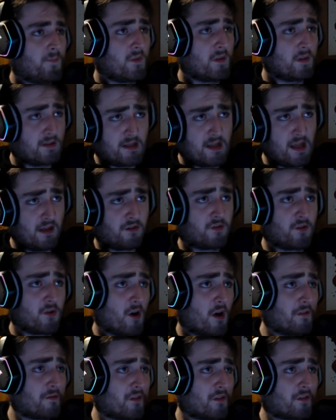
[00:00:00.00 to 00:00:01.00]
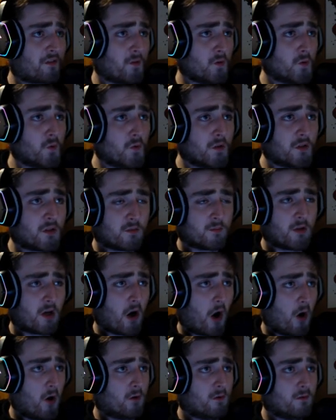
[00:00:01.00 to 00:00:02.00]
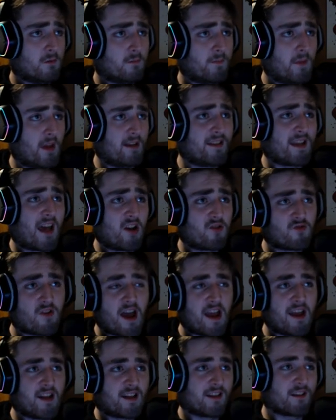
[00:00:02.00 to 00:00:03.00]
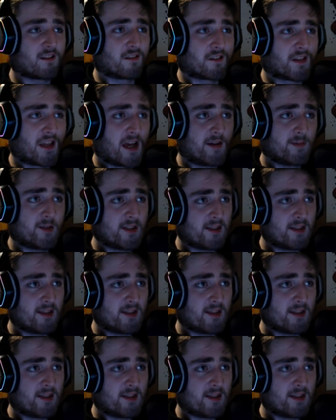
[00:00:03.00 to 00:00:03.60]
Guess you're off to school tomorrow. Ain't that right, little Sammy?